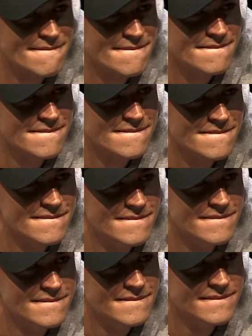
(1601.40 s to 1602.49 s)
What kind
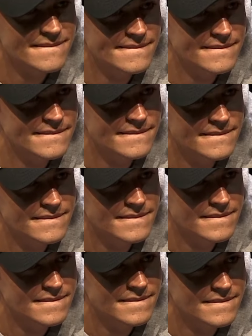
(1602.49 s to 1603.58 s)
of music do you
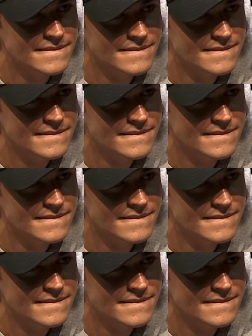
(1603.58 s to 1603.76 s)
like?